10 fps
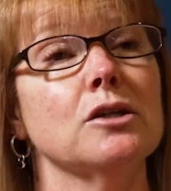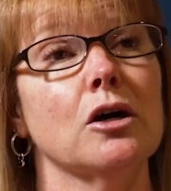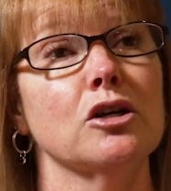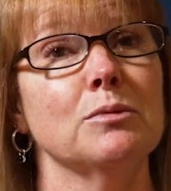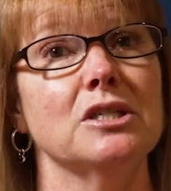
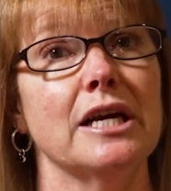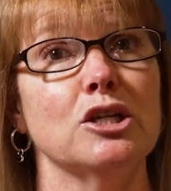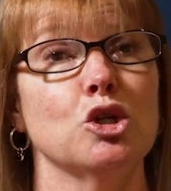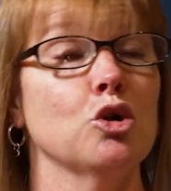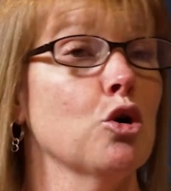
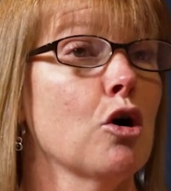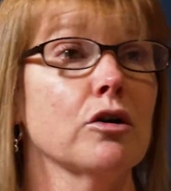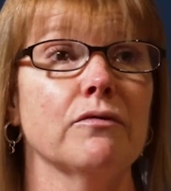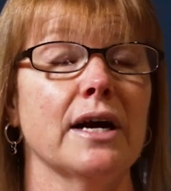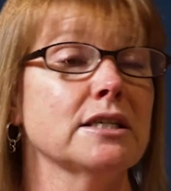documentation or
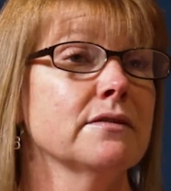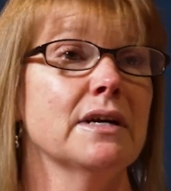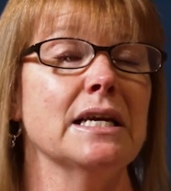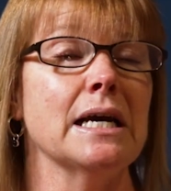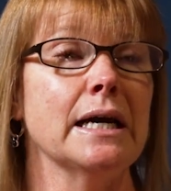artifacts of
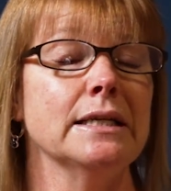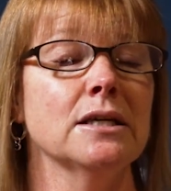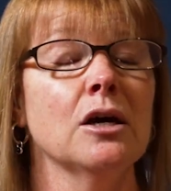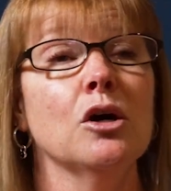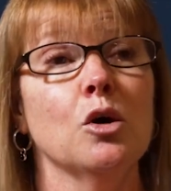any kind,